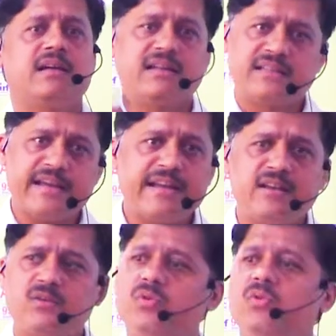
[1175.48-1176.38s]
at the
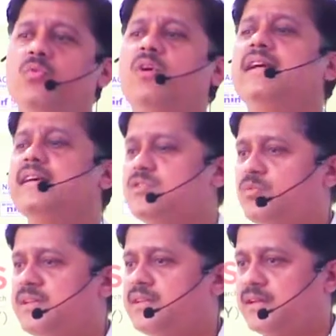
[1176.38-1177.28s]
end, what has to
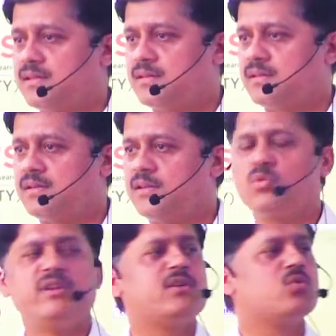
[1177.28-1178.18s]
be done?
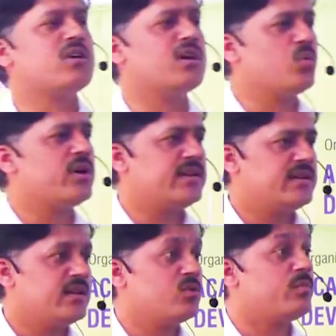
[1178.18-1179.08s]
You need to convert it
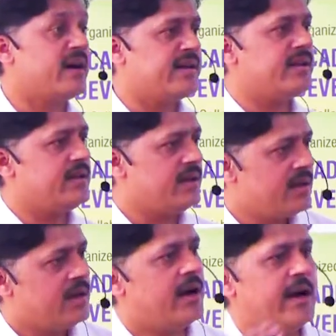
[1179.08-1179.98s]
into
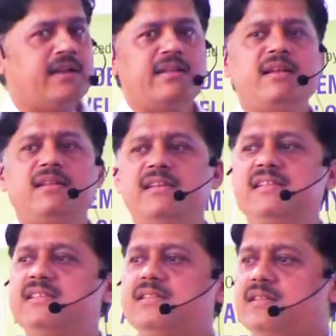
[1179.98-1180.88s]
binary, and then
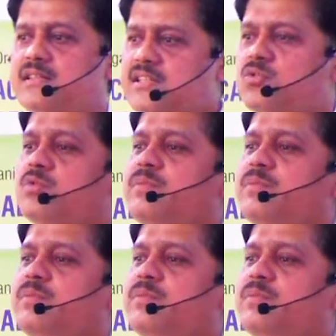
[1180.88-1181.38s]
this should